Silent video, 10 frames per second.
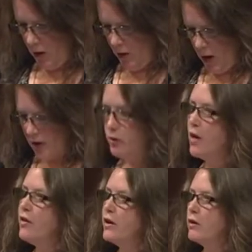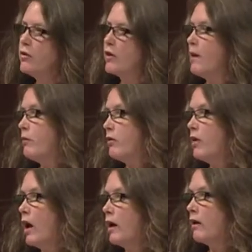I do not think you'll escape this
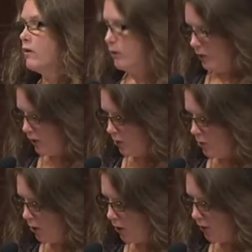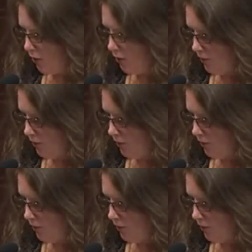night, little moth.